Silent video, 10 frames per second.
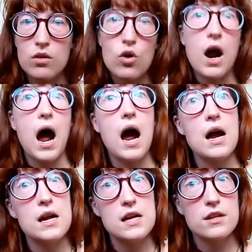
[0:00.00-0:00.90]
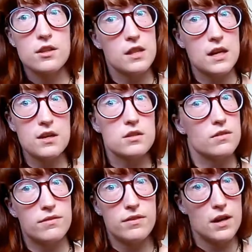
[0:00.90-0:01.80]
Or I think it's a
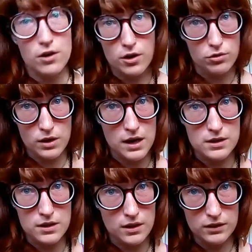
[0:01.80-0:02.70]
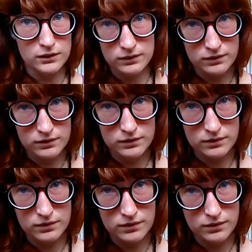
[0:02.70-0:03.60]
very good idea
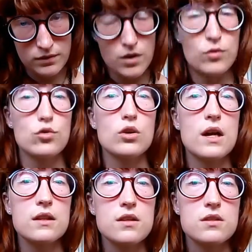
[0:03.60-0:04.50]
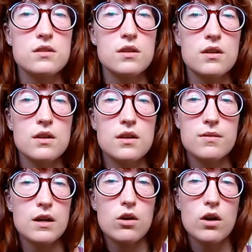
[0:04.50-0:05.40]
if you do it like this. And I'm
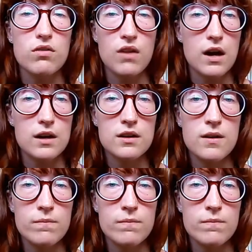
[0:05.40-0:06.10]
like, okay, fine.